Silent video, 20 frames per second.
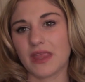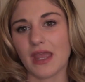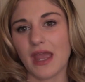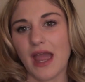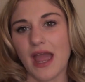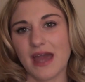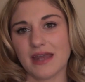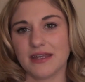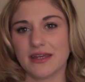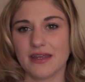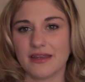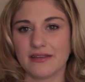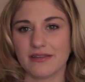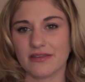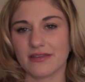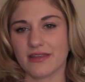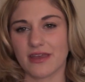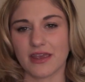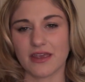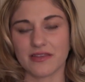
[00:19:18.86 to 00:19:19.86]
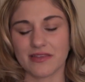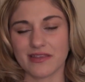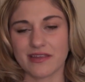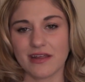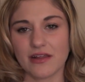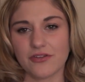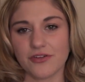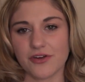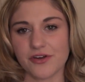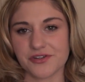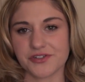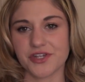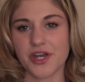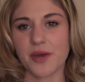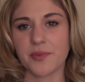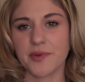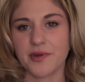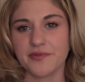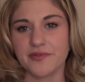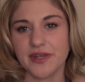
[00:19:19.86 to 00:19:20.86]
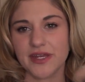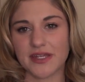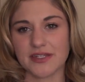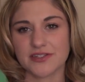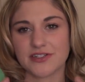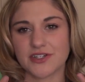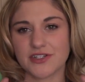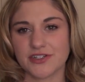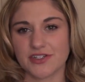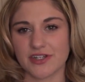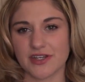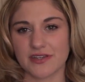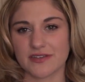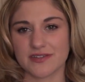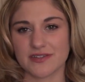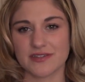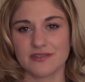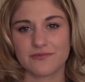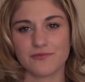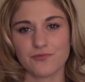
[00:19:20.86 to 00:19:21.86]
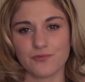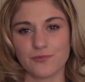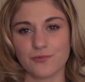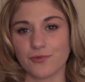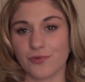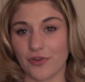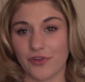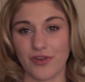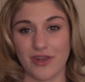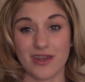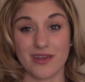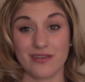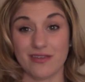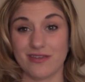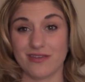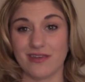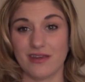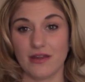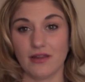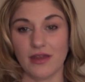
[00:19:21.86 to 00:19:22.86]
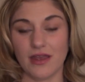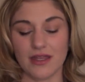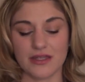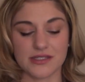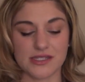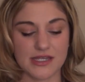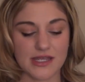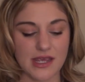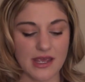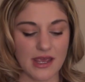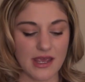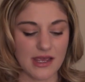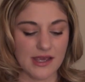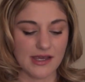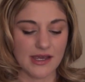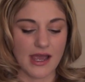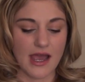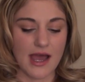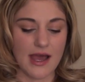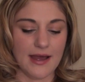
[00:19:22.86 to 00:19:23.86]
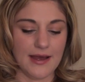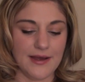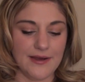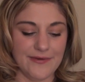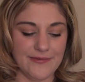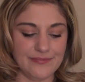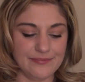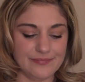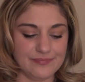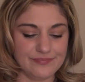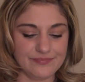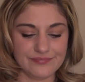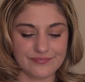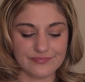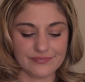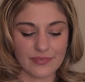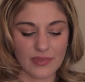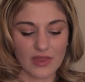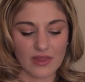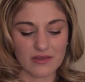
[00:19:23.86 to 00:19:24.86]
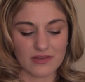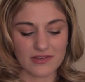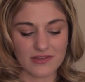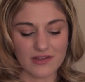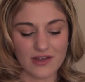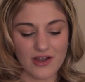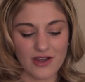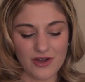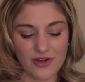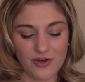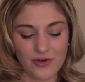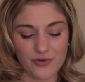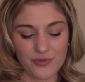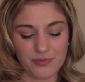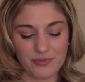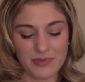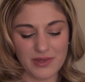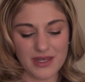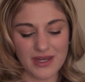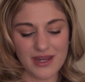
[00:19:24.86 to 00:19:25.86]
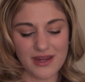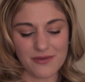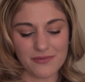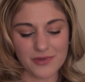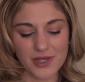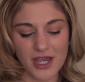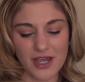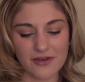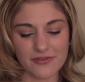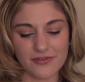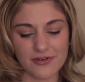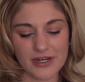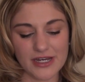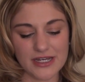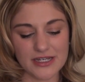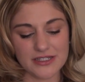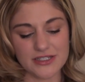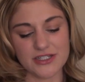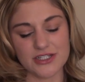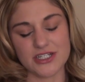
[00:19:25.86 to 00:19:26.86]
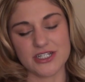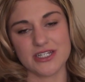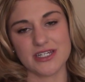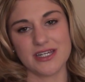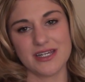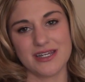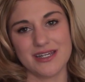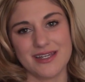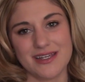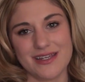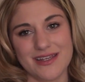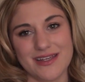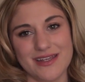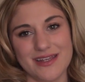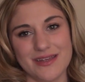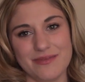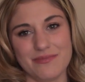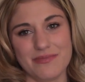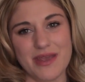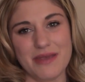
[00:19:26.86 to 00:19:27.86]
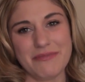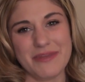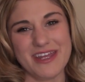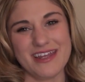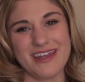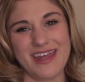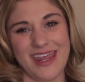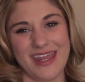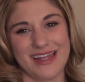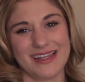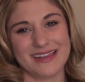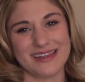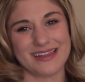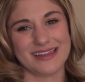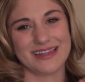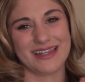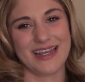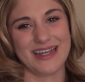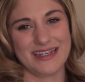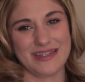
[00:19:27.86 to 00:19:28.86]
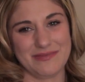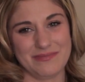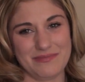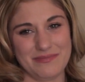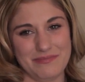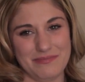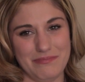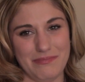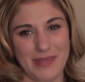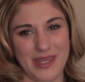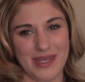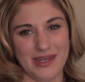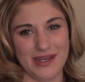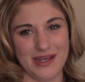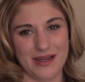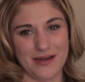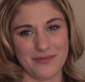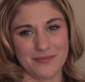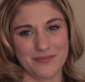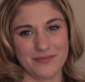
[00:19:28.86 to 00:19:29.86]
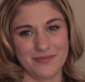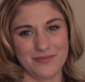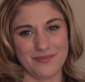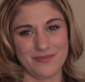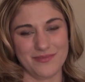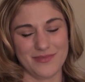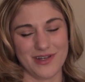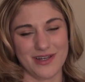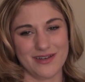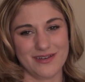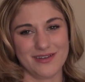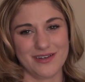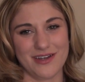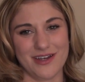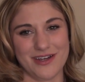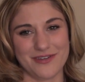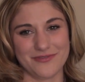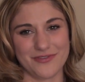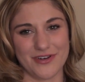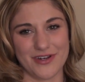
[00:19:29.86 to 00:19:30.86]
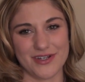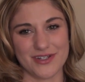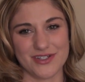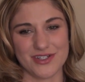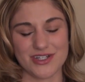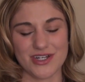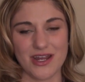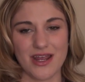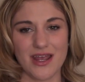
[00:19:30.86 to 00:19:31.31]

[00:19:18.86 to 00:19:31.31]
added the concealer on top of it to just really conceal it. So medium coverage, maybe like light medium coverage.